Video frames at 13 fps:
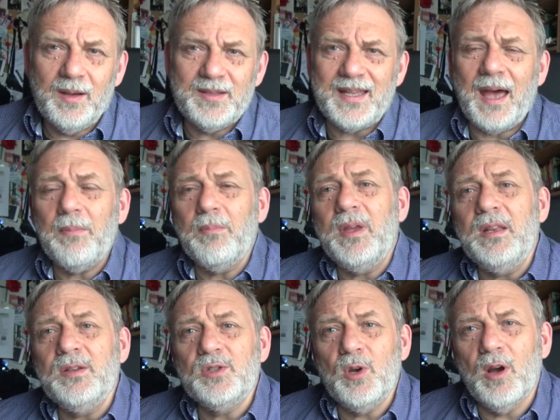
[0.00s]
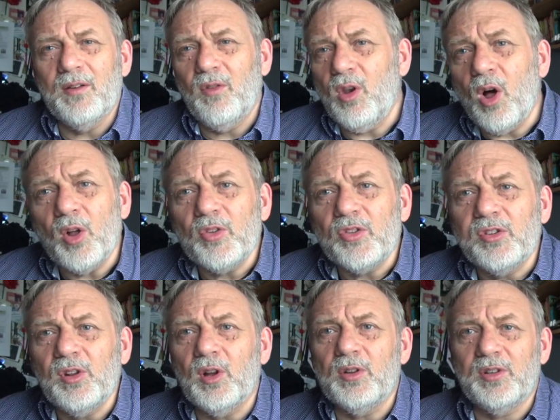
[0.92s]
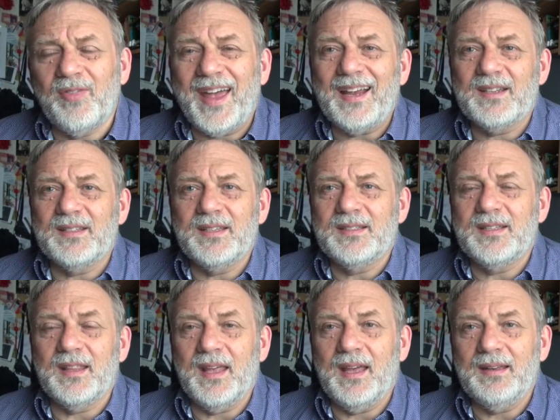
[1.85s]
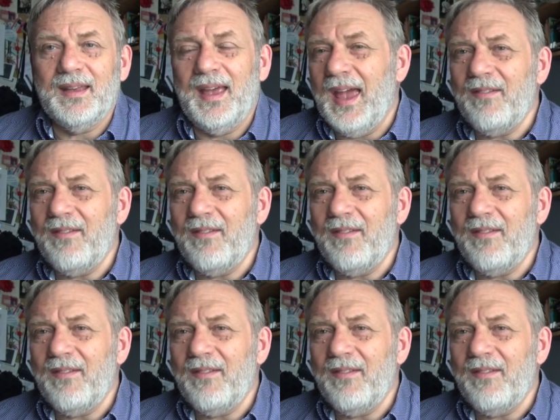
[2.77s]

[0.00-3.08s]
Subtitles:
because that means you have lots and lots of access to that.